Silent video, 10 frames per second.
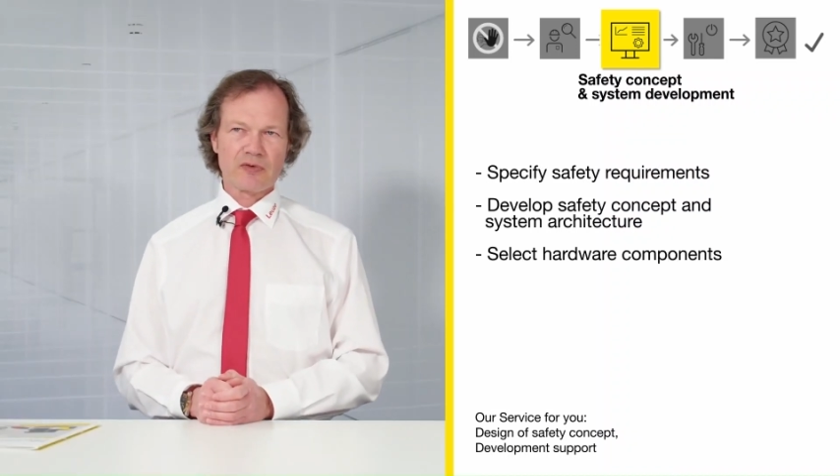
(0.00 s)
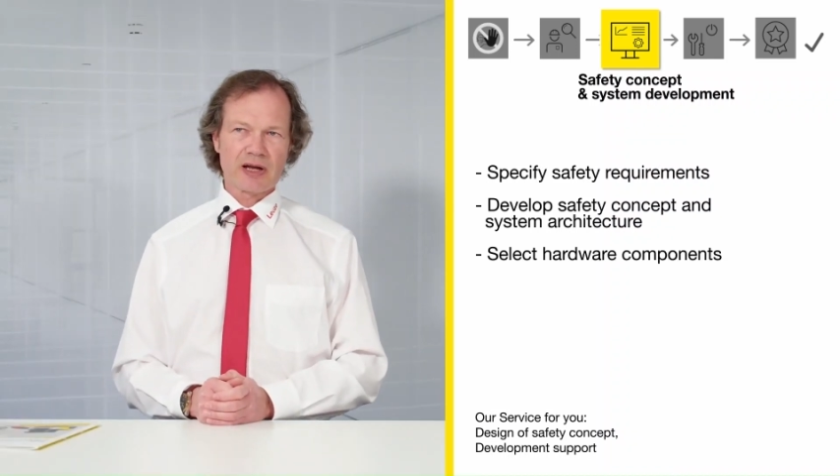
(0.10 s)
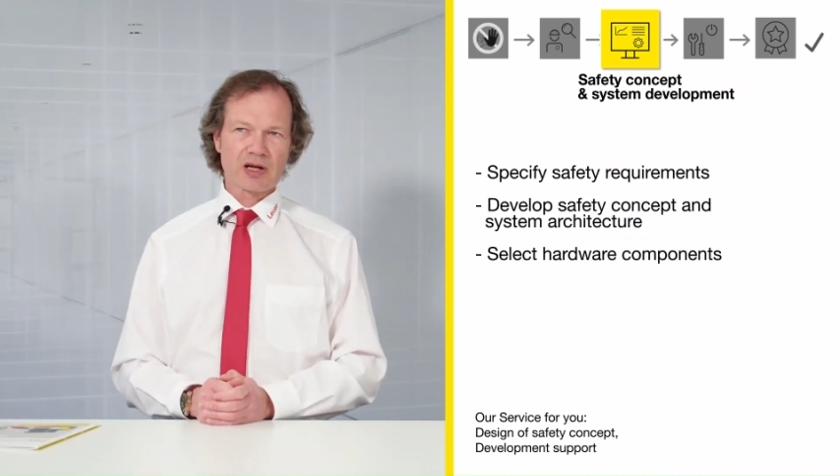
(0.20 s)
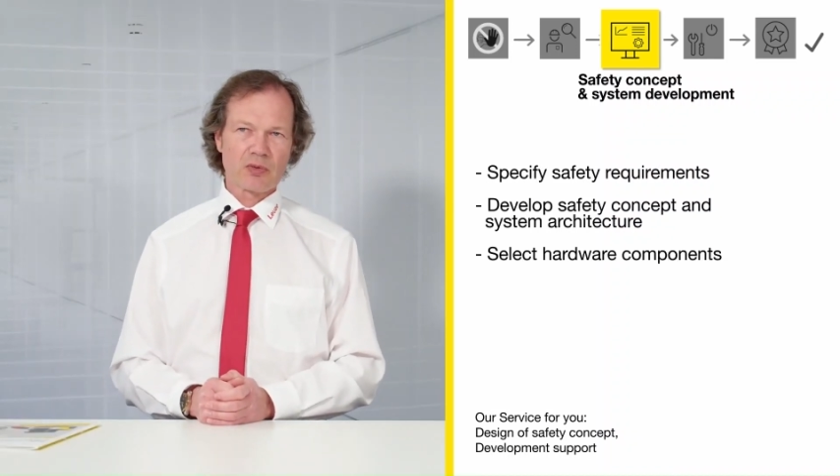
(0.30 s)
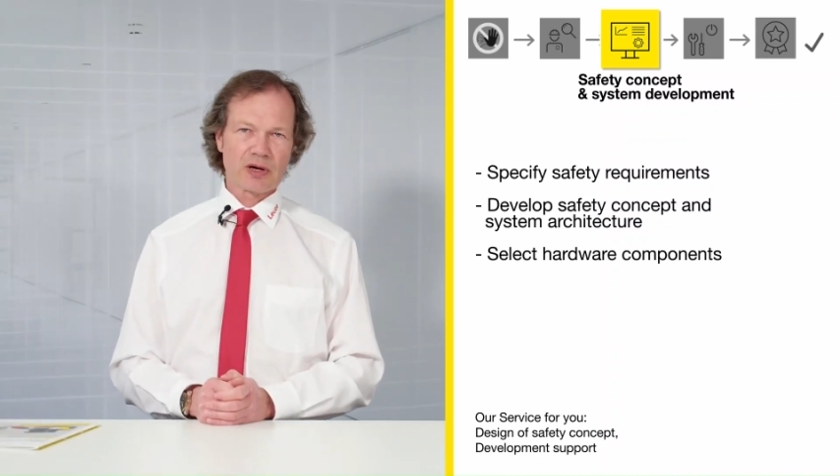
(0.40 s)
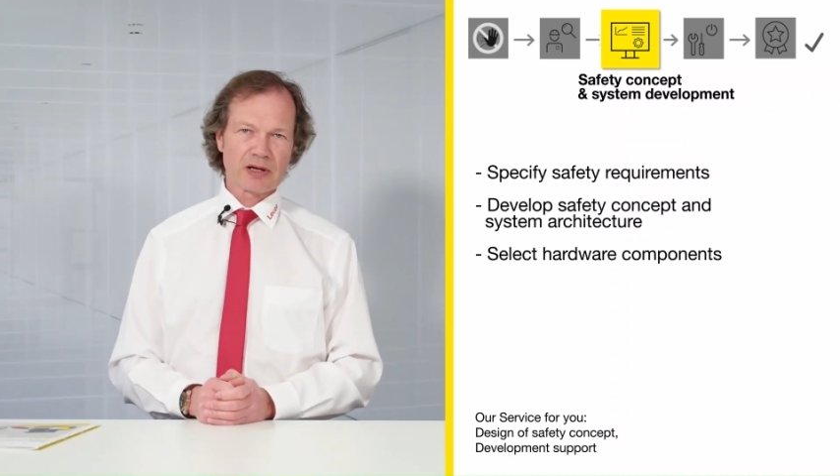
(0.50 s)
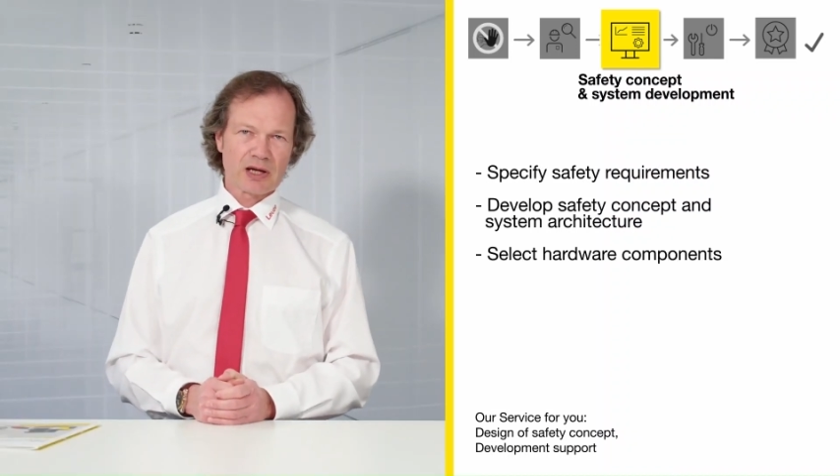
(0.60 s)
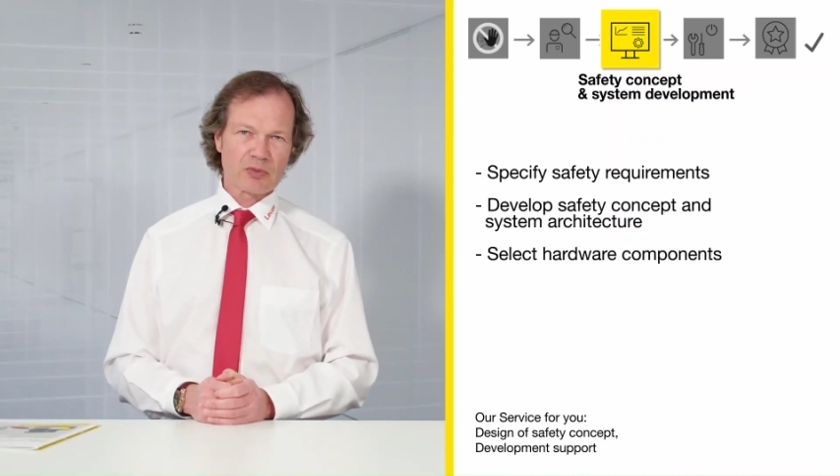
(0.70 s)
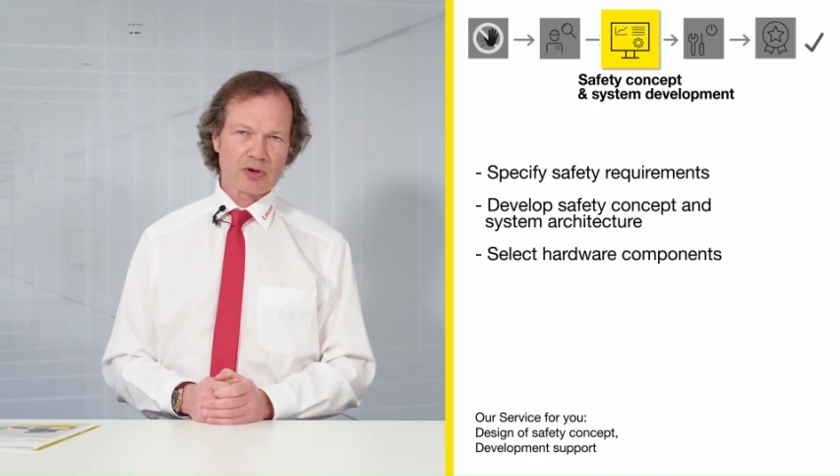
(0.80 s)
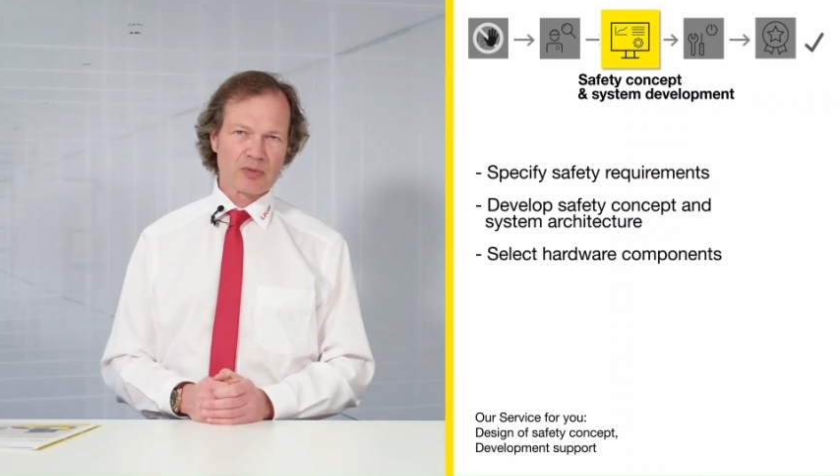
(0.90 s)
adequate
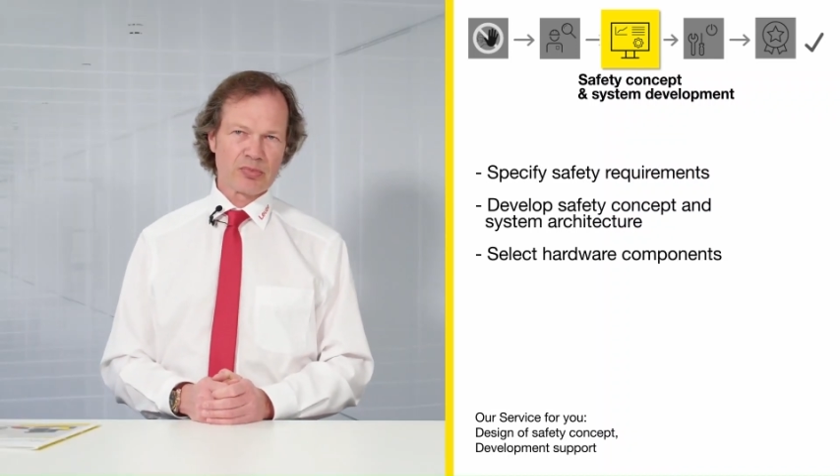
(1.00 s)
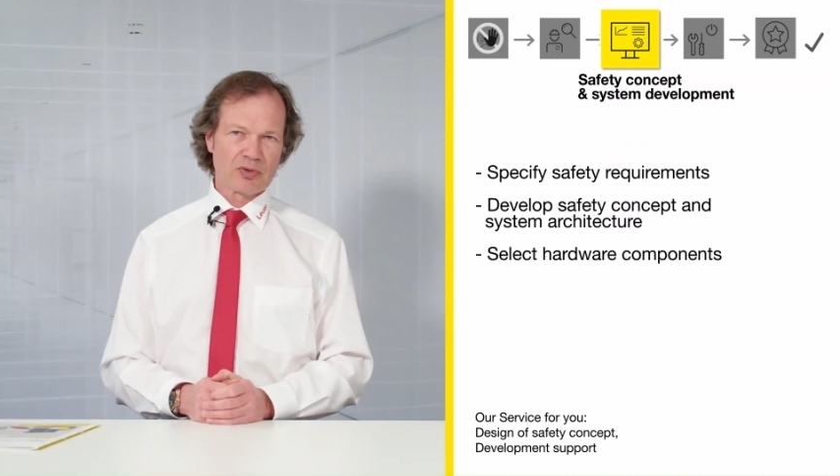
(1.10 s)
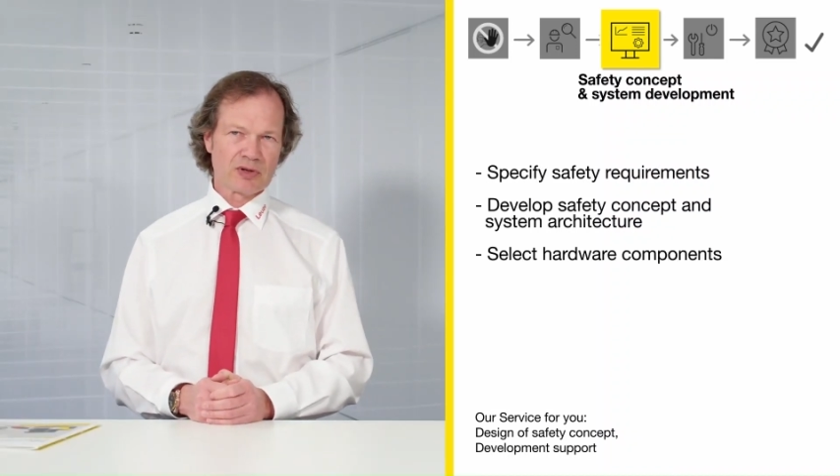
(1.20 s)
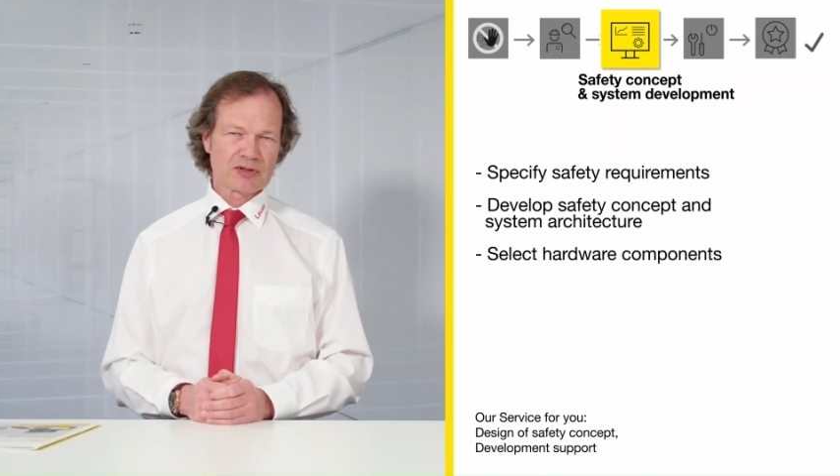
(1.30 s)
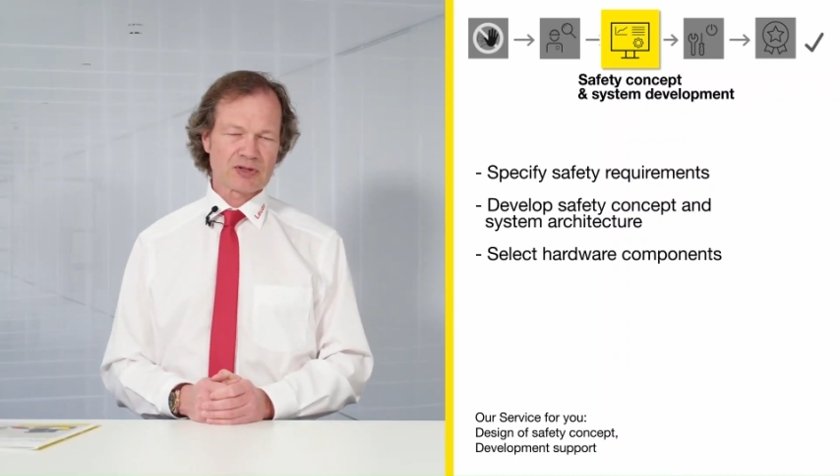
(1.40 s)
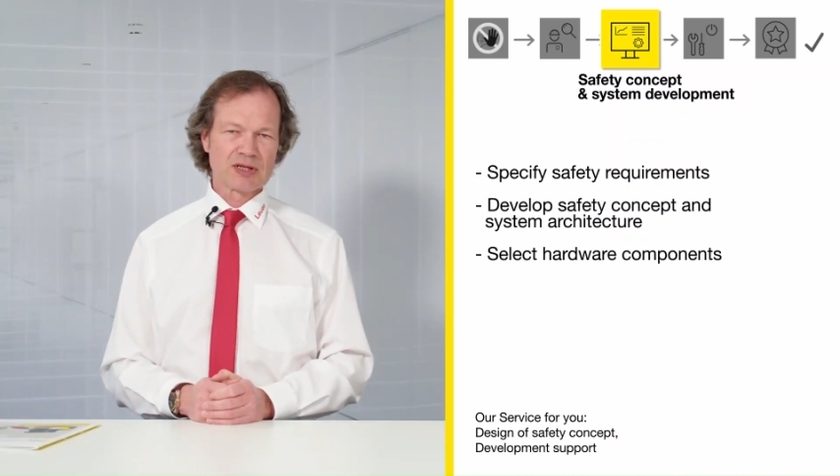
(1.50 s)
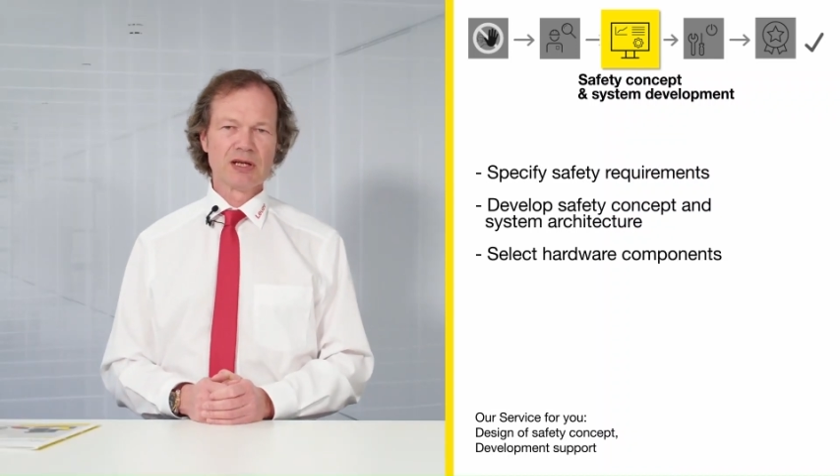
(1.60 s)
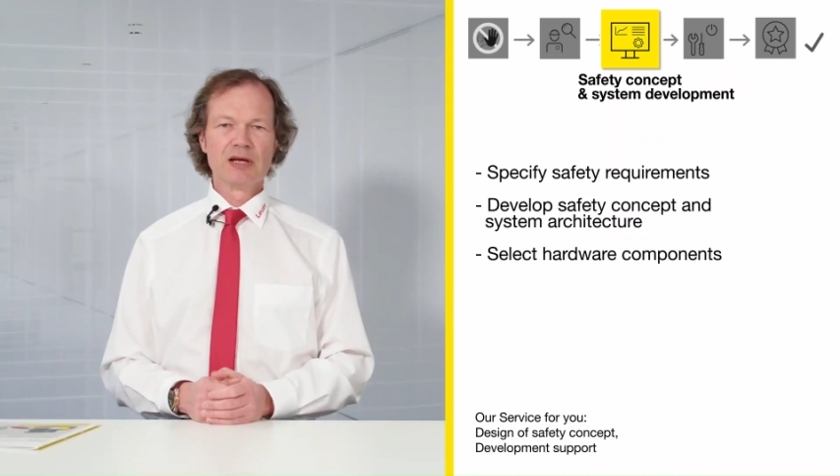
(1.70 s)
hardware components